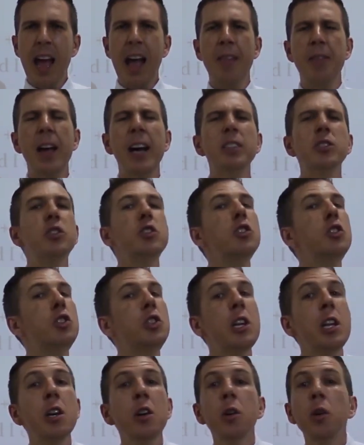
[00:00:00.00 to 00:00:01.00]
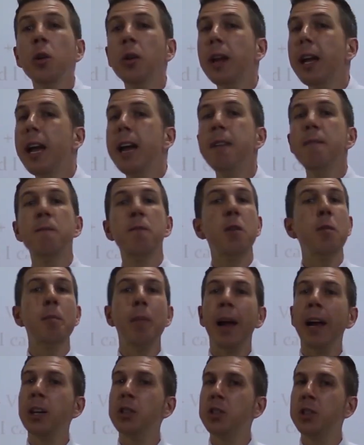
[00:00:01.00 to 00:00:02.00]
And that's general
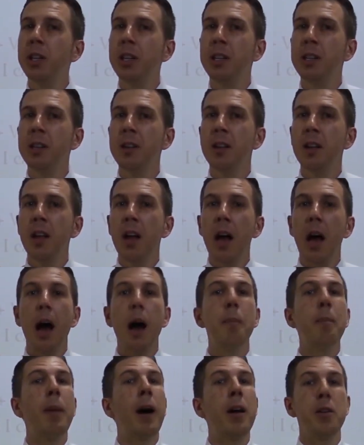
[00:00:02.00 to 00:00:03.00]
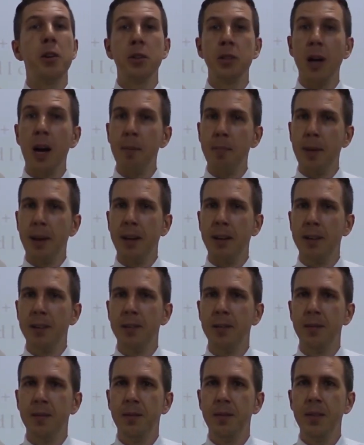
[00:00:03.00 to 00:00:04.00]
information about your topic.
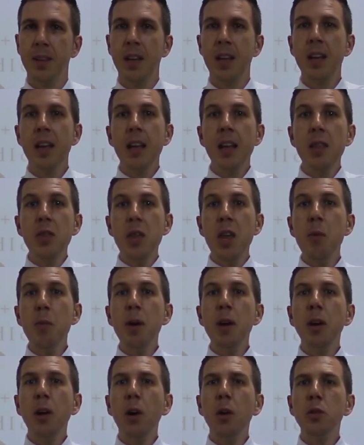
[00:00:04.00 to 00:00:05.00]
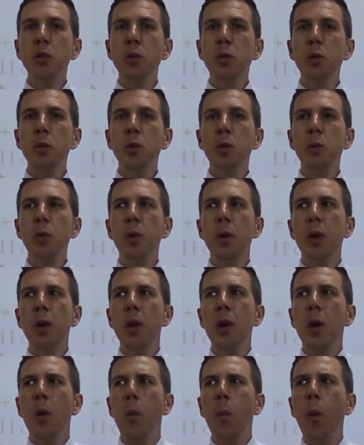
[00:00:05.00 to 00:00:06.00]
Then we go
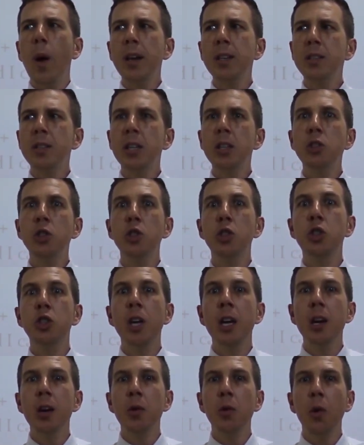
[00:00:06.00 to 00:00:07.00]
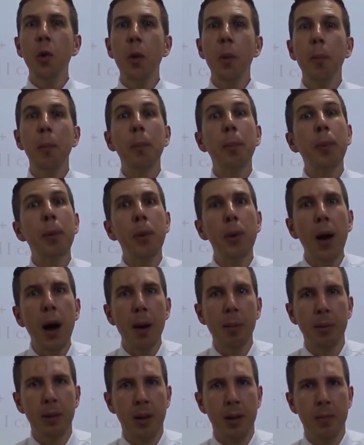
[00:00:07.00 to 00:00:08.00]
to what's the general
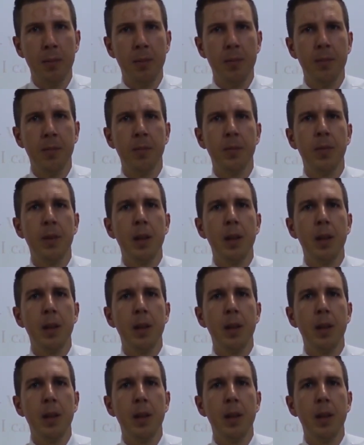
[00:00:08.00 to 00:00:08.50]
problem.